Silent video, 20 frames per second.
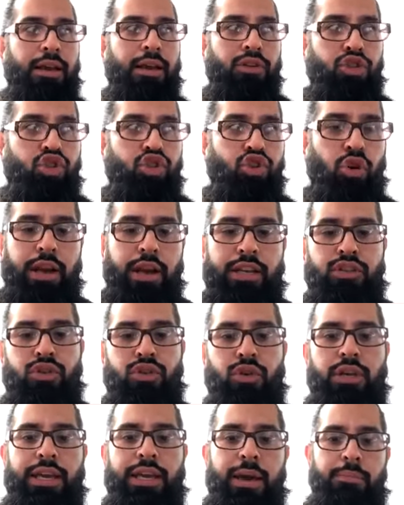trying to
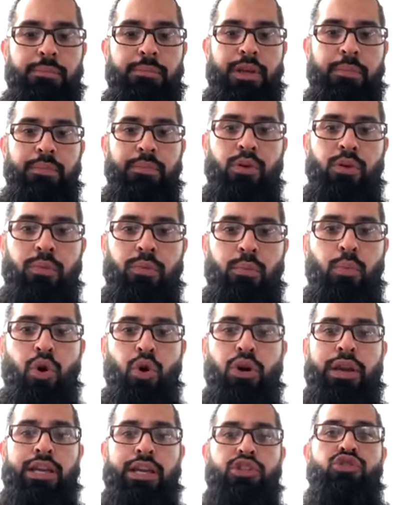get more
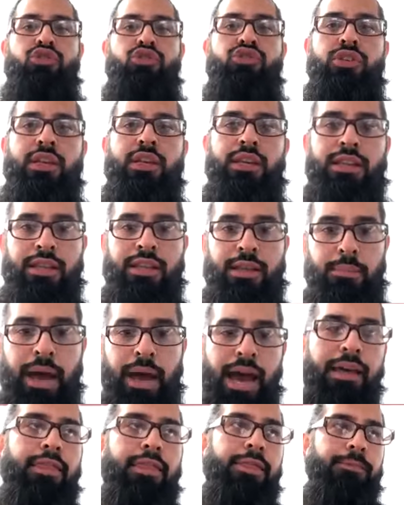interested in the
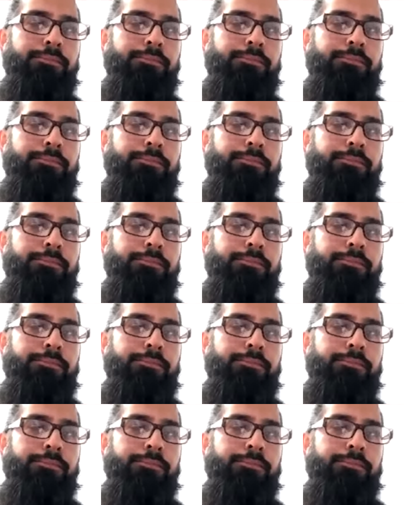path.